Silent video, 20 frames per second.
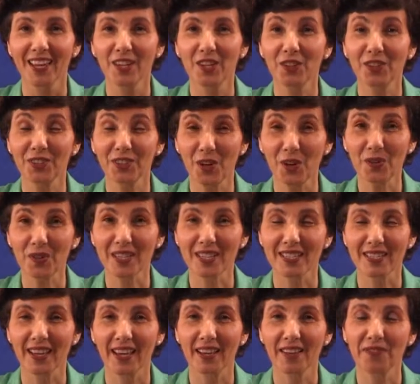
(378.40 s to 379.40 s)
You'll
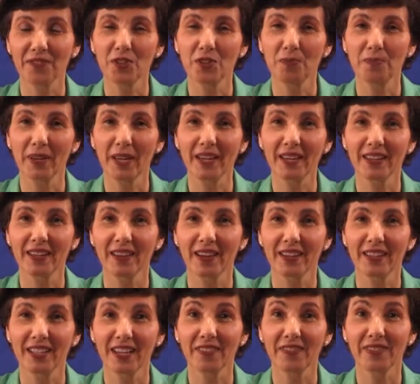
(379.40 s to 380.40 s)
notice if you make
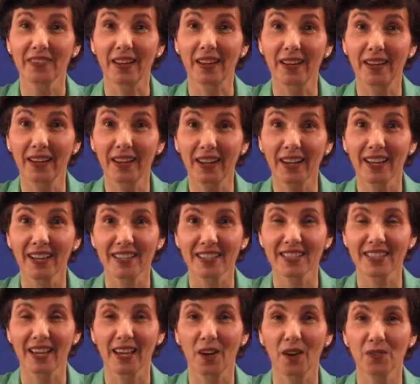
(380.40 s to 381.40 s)
enough g
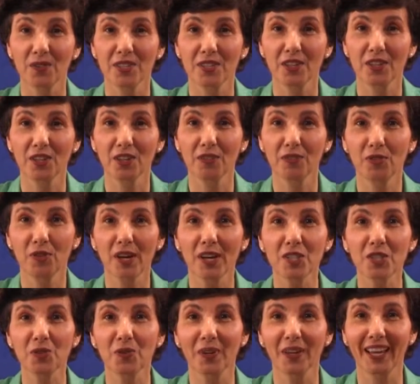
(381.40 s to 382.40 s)
sounds that your
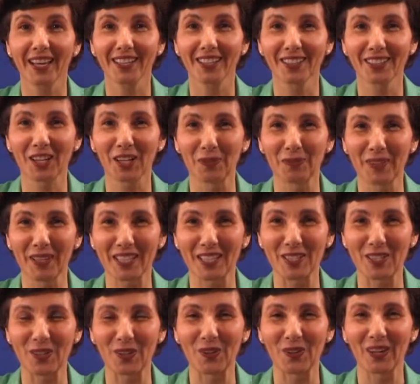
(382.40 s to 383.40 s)
voice will get a little bit
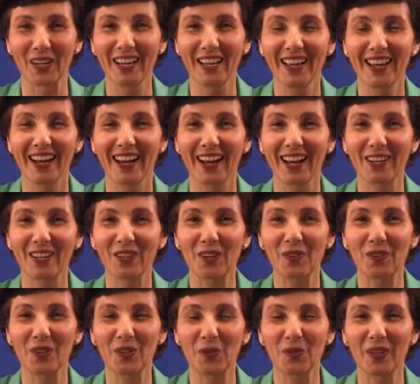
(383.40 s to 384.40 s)
sore. I
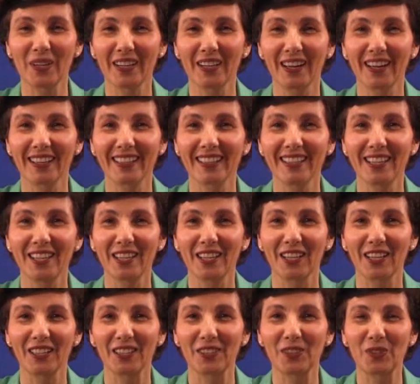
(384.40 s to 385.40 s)
know that when I
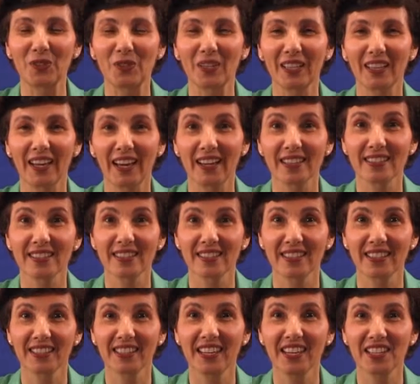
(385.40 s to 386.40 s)
do
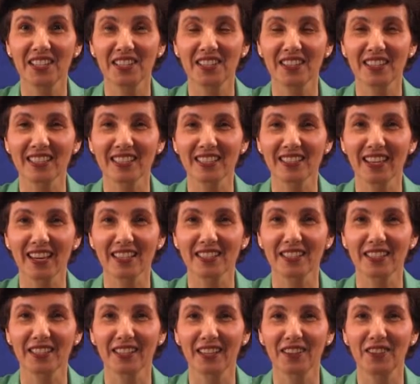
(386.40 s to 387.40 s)
classes and teach this
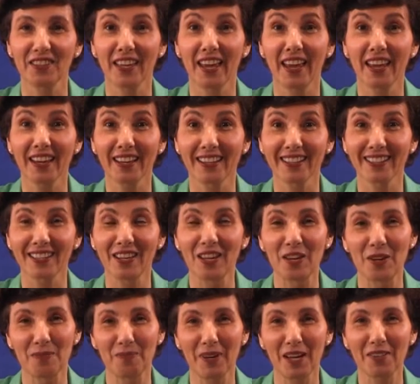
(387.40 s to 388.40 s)
lesson, at the end
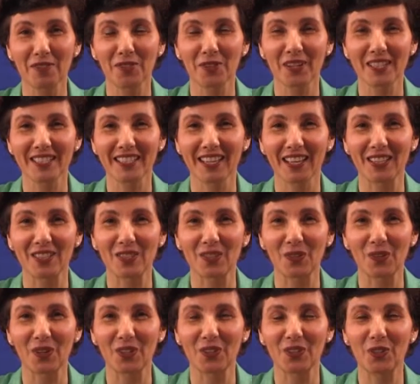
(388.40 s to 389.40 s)
my voice gets
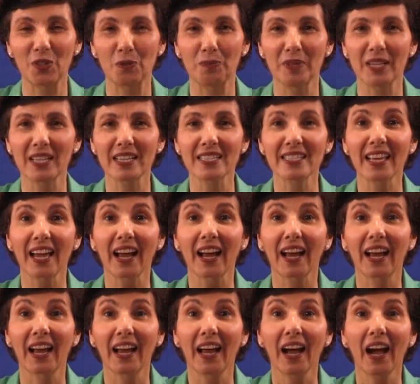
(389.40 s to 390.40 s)
sore too, because
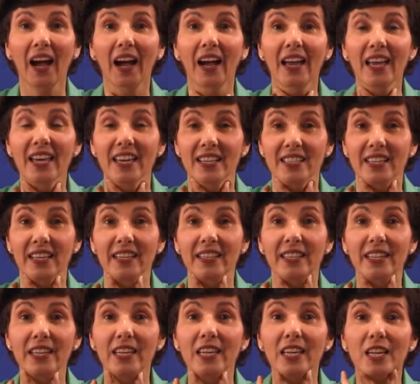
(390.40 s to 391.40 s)
that g is a
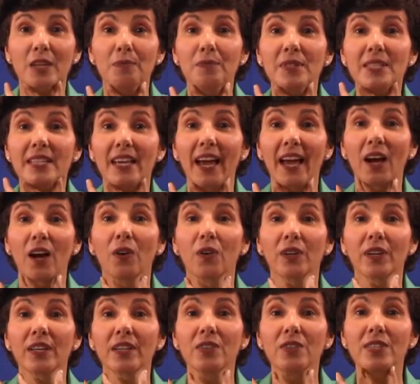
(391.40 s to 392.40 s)
deep
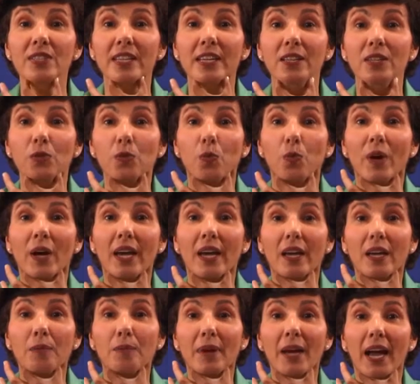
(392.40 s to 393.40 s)
sound. Can you see it's
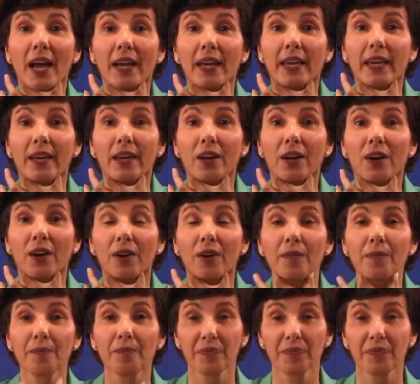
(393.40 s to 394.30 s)
way back here?